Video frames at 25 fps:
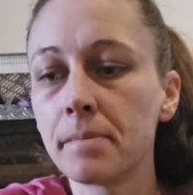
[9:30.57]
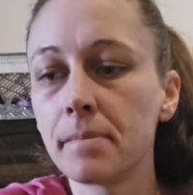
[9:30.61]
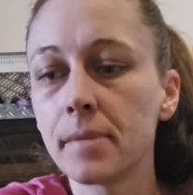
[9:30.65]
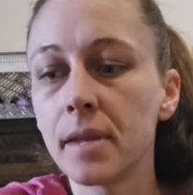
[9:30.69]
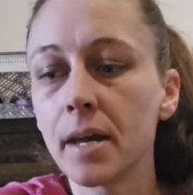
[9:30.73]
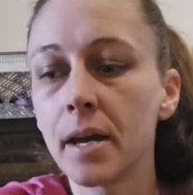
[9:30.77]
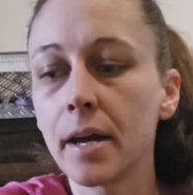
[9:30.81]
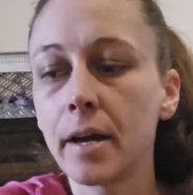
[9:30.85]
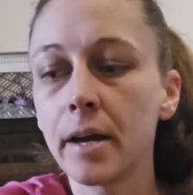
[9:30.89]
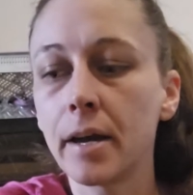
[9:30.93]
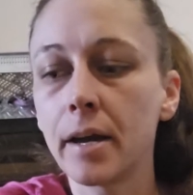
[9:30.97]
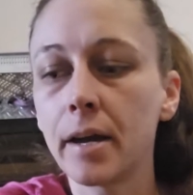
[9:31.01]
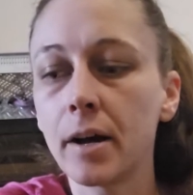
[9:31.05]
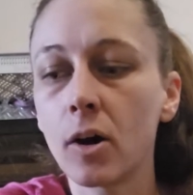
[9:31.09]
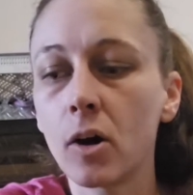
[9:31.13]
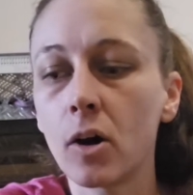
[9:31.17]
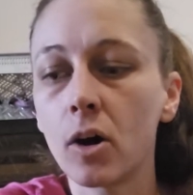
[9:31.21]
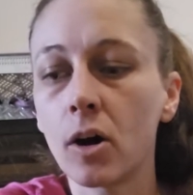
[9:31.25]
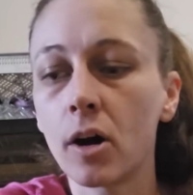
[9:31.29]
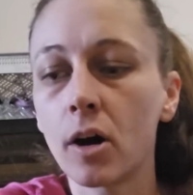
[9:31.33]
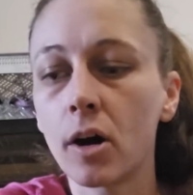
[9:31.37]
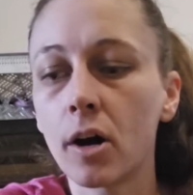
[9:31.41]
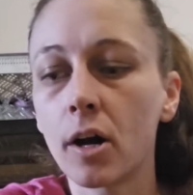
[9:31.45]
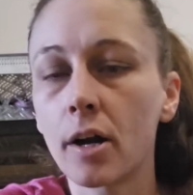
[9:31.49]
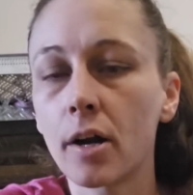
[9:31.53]
They
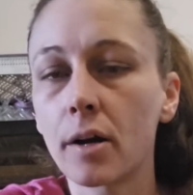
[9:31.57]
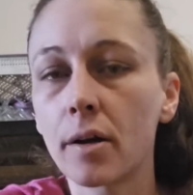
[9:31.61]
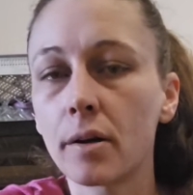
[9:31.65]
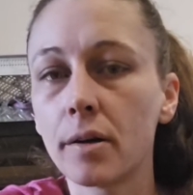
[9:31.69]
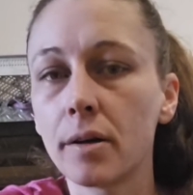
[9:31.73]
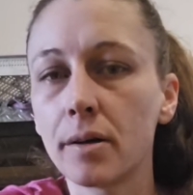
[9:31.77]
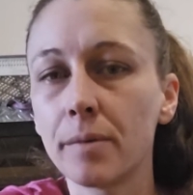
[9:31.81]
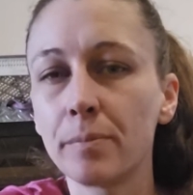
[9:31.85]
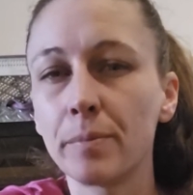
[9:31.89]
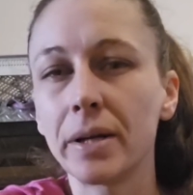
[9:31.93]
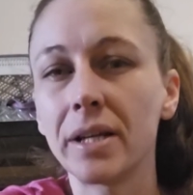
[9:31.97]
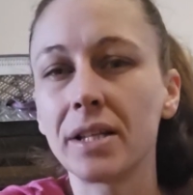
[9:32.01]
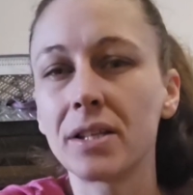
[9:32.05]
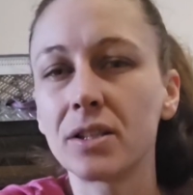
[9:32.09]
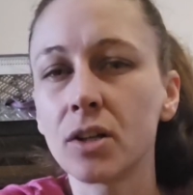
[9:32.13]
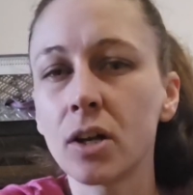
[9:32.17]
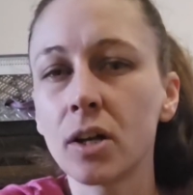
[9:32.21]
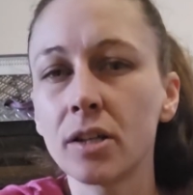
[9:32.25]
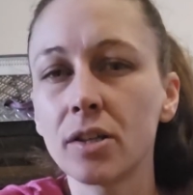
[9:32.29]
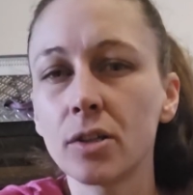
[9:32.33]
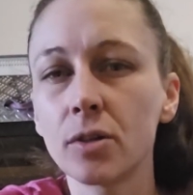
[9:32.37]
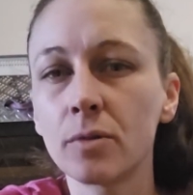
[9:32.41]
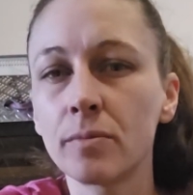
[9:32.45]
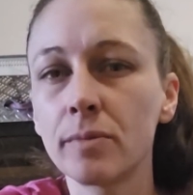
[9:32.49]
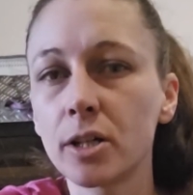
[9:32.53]
are, but it's
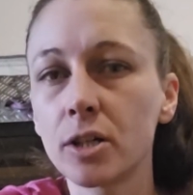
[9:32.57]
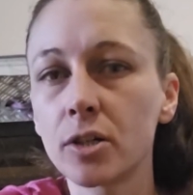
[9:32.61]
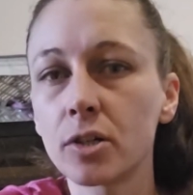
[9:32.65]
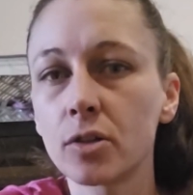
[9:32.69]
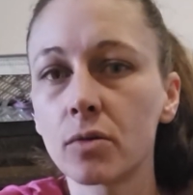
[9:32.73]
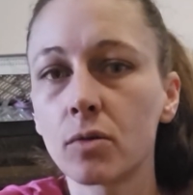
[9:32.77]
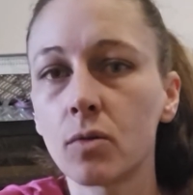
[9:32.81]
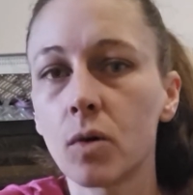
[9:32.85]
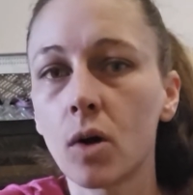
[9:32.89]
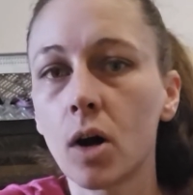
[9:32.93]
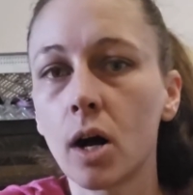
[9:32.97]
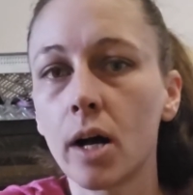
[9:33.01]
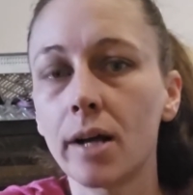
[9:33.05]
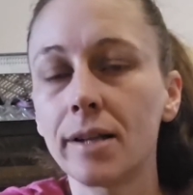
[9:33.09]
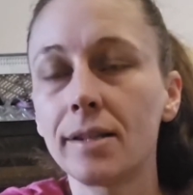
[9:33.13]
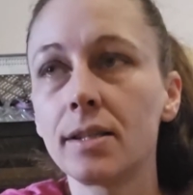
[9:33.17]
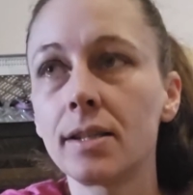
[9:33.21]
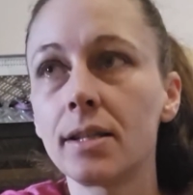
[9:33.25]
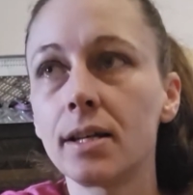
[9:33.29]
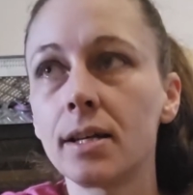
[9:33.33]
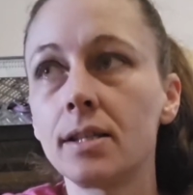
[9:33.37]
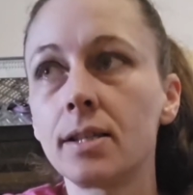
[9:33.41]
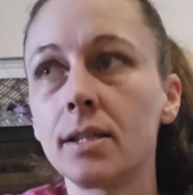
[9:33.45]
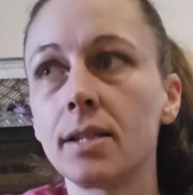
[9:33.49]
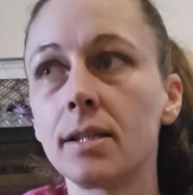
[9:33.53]
not so much the watts.